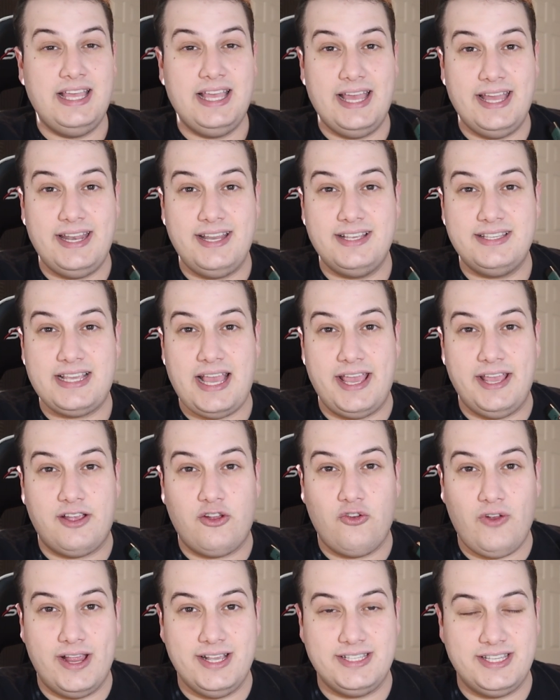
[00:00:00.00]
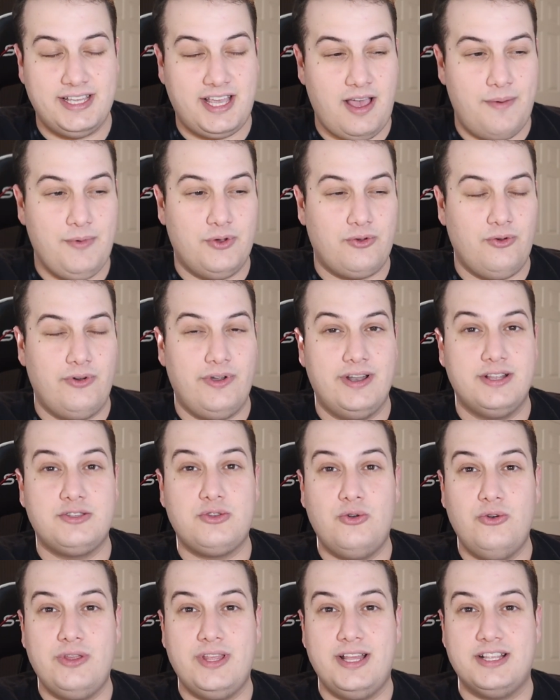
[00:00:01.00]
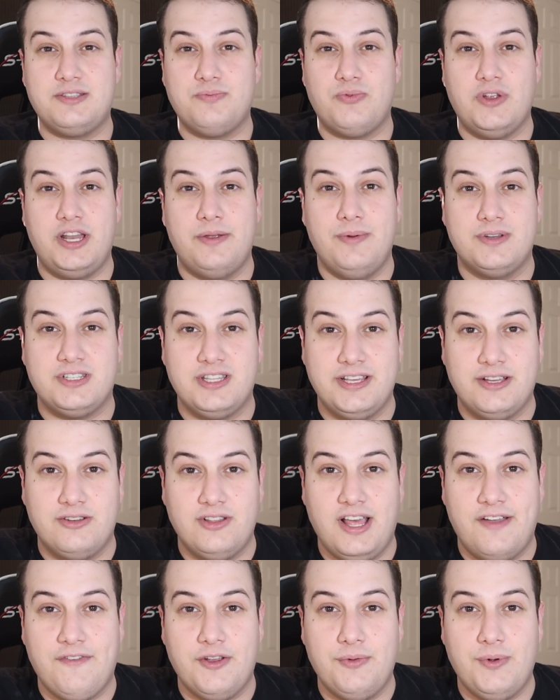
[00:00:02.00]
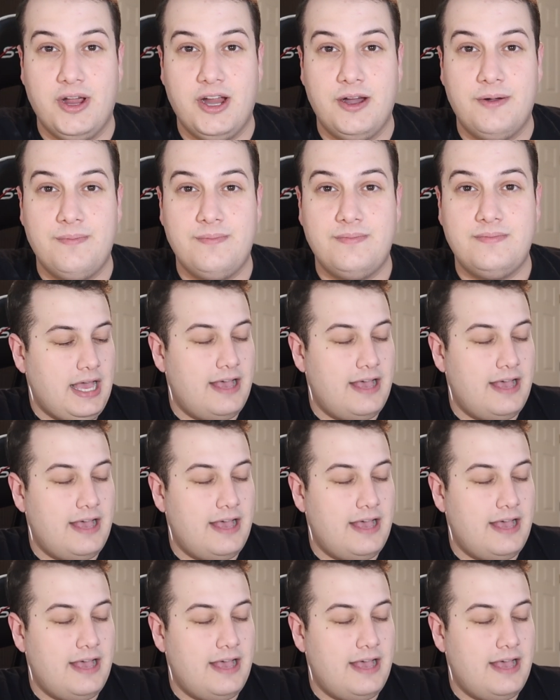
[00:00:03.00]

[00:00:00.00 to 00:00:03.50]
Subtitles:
it is a crazy chemical, and it's cool that it's pretty much legal everywhere.